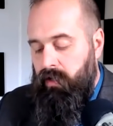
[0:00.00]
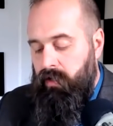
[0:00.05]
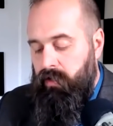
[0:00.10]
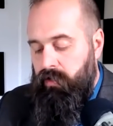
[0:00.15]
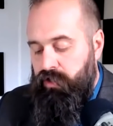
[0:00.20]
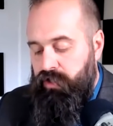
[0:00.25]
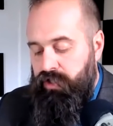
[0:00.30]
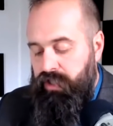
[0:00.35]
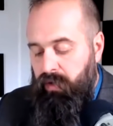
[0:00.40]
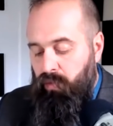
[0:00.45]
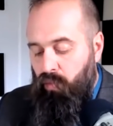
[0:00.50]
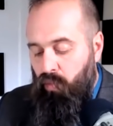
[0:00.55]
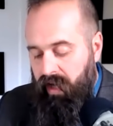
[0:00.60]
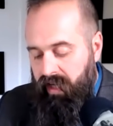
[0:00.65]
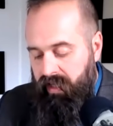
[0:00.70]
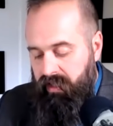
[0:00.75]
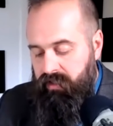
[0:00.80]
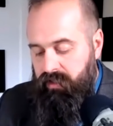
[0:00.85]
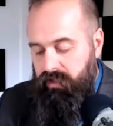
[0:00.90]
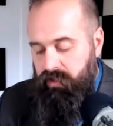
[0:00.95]
she
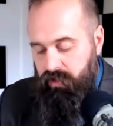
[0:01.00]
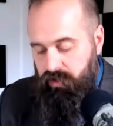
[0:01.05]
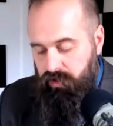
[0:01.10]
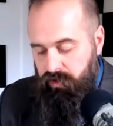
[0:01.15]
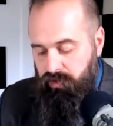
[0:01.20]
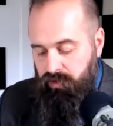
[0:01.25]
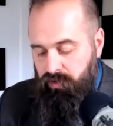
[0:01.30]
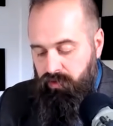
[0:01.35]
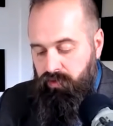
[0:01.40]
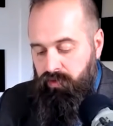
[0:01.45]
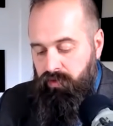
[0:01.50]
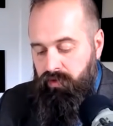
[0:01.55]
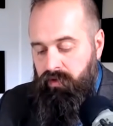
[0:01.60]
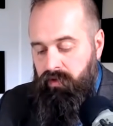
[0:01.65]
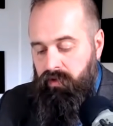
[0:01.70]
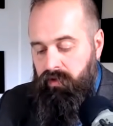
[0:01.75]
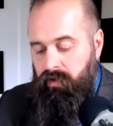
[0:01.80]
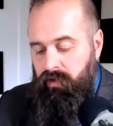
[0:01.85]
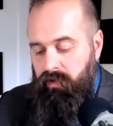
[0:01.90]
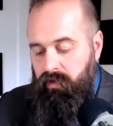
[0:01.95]
went to
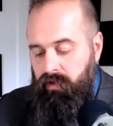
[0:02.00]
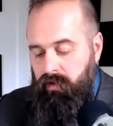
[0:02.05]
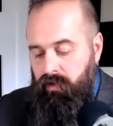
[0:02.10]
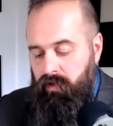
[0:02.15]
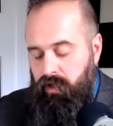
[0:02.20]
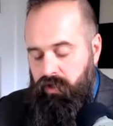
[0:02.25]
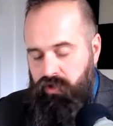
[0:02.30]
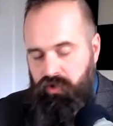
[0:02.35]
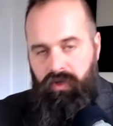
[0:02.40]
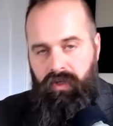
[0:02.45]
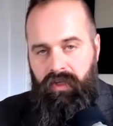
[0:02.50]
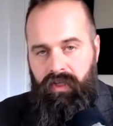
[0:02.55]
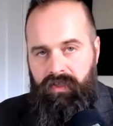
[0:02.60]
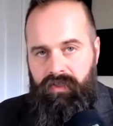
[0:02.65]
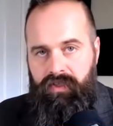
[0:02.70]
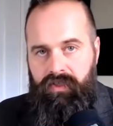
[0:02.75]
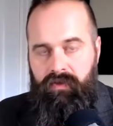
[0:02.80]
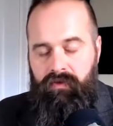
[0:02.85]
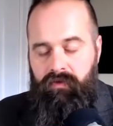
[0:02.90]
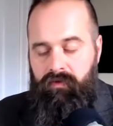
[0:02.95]
a
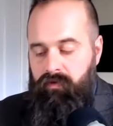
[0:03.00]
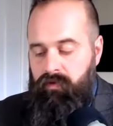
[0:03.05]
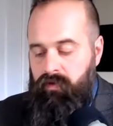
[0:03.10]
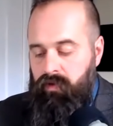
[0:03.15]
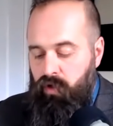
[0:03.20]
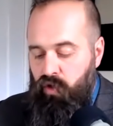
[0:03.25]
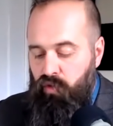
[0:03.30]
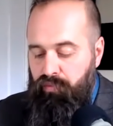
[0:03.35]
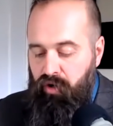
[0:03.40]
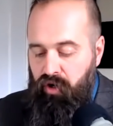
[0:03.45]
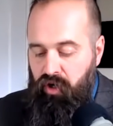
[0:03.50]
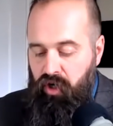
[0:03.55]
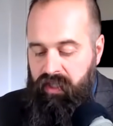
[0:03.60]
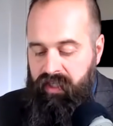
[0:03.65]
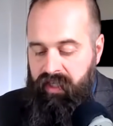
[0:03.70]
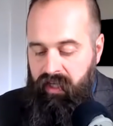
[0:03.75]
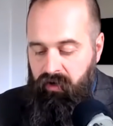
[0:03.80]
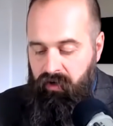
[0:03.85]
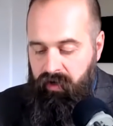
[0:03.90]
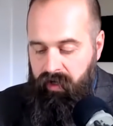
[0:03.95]
journalist who put it on
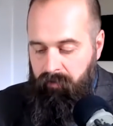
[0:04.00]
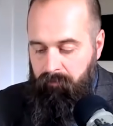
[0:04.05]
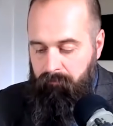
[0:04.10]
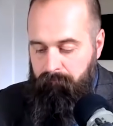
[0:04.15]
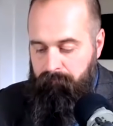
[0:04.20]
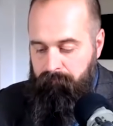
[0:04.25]
the internet.